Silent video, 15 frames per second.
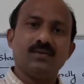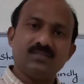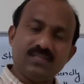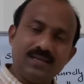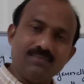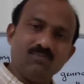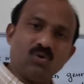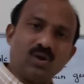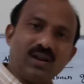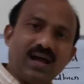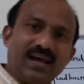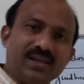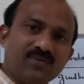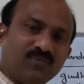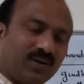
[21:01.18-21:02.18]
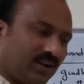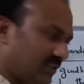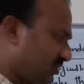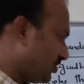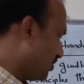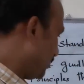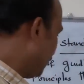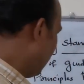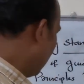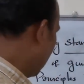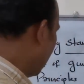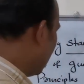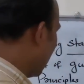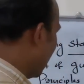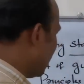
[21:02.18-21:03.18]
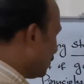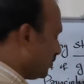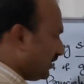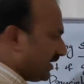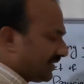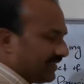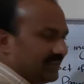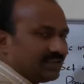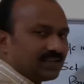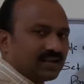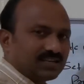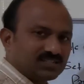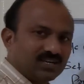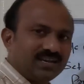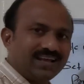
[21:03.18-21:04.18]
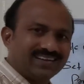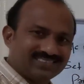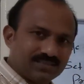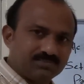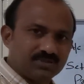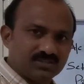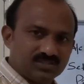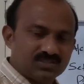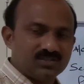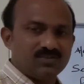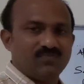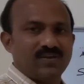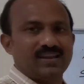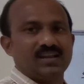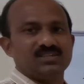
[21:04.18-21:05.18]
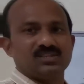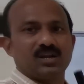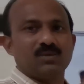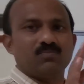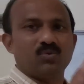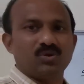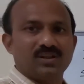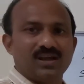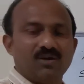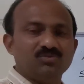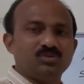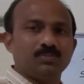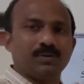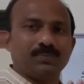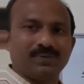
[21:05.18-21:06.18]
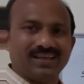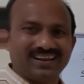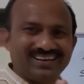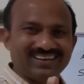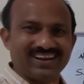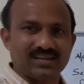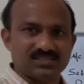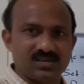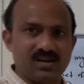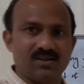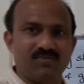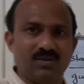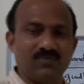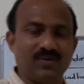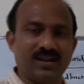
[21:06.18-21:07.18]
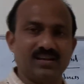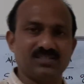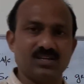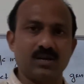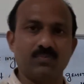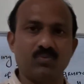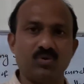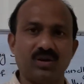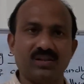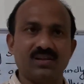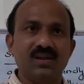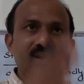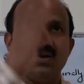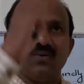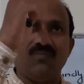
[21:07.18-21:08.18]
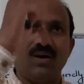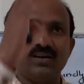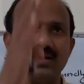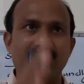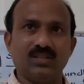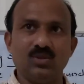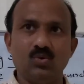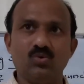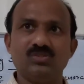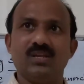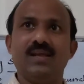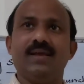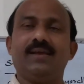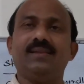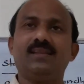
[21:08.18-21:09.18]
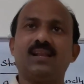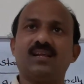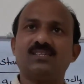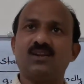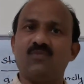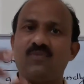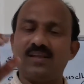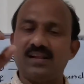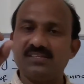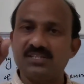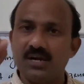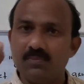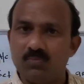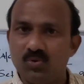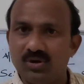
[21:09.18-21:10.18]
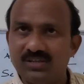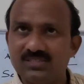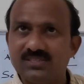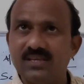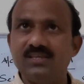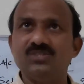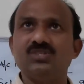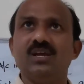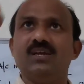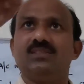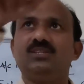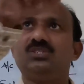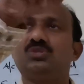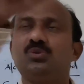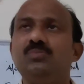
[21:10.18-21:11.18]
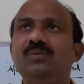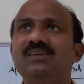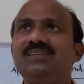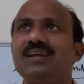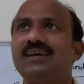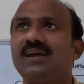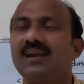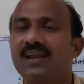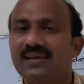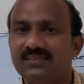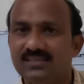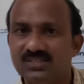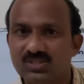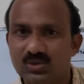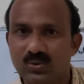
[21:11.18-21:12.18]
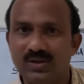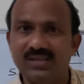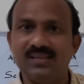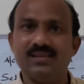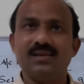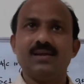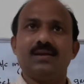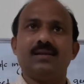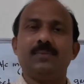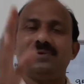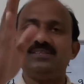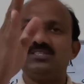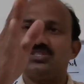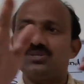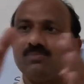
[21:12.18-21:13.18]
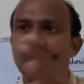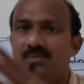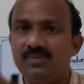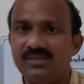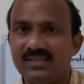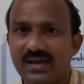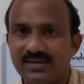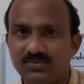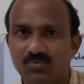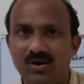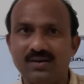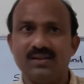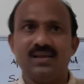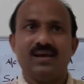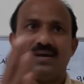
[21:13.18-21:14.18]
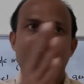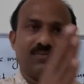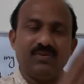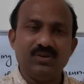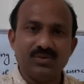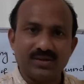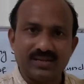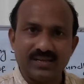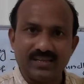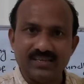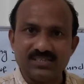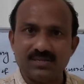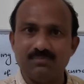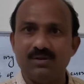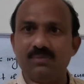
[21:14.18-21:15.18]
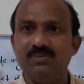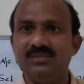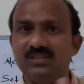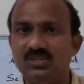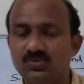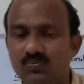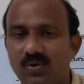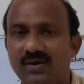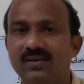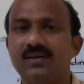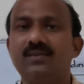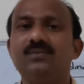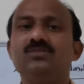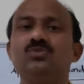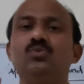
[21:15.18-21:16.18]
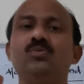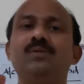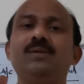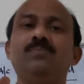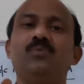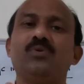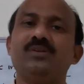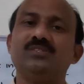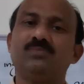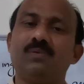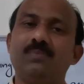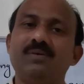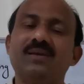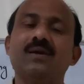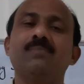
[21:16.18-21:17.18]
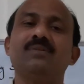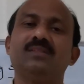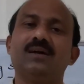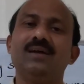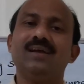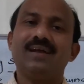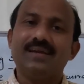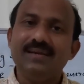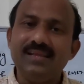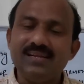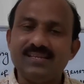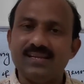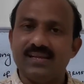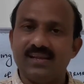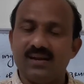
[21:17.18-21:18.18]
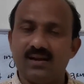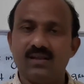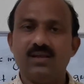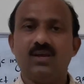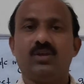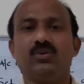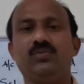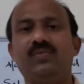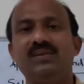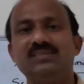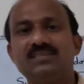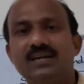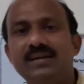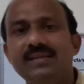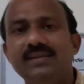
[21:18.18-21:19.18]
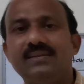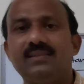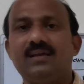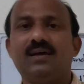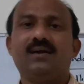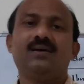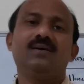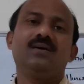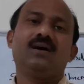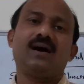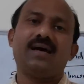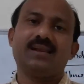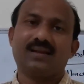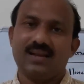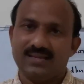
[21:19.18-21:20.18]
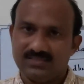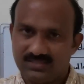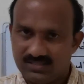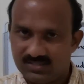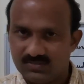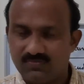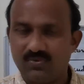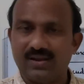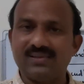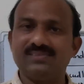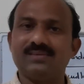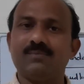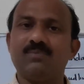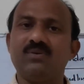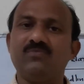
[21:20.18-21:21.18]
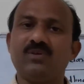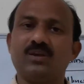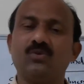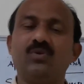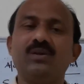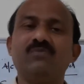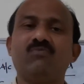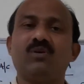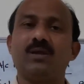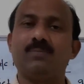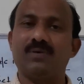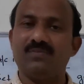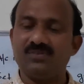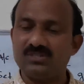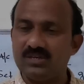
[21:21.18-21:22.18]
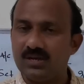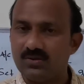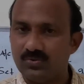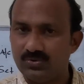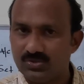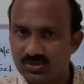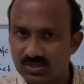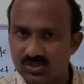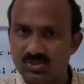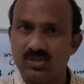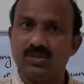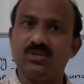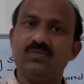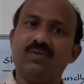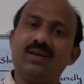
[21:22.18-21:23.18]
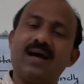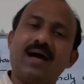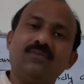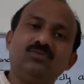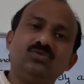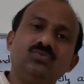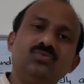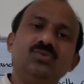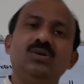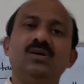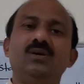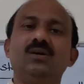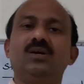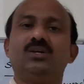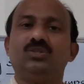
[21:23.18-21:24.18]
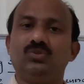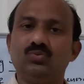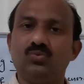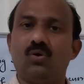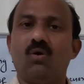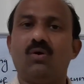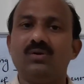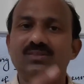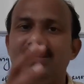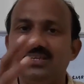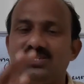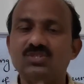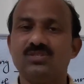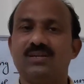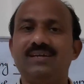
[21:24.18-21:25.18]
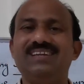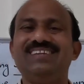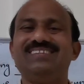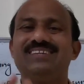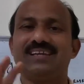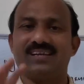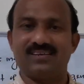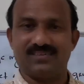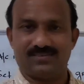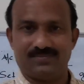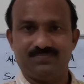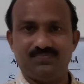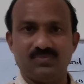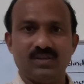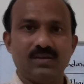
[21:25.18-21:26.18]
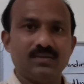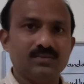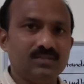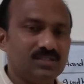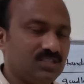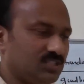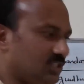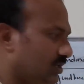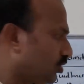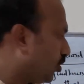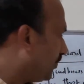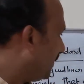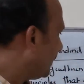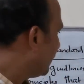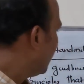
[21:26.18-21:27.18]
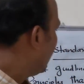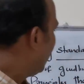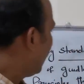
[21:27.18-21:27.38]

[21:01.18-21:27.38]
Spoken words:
Same model IFRS is also there. Internationally accepted financial reporting, how to prepare international level financial reporting, what are the rules. International financial reporting says this should be taken like this only, depreciation will be that one, revenue recognition will be this one. So many points will be coming there. Detailed you will study in the higher classes. For example, if you are going for a professional courses, you will have to do all these detailed. This is the topic